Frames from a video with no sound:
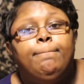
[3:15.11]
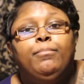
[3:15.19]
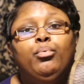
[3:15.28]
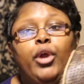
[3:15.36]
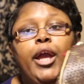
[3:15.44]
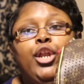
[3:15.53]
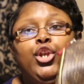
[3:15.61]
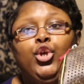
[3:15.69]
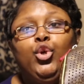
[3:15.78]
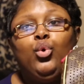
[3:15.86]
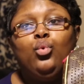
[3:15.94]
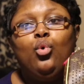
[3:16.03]
brand
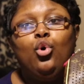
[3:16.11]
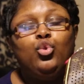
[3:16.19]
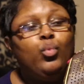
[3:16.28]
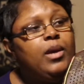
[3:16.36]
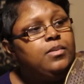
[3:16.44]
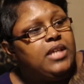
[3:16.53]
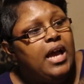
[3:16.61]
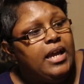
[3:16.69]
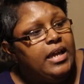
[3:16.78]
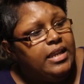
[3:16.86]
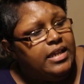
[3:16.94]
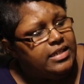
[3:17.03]
new on the website,
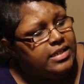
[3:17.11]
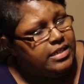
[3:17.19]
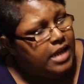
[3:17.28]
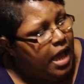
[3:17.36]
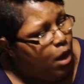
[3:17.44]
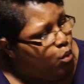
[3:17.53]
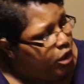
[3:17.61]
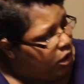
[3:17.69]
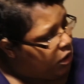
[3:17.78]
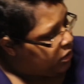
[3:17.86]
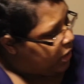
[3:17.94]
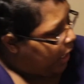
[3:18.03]
and this is not what it
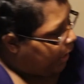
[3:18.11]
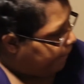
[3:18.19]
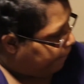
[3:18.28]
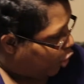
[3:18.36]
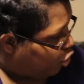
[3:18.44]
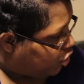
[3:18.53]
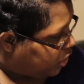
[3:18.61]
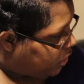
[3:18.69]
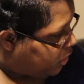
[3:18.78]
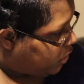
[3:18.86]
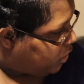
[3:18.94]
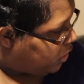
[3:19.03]
looks like in person.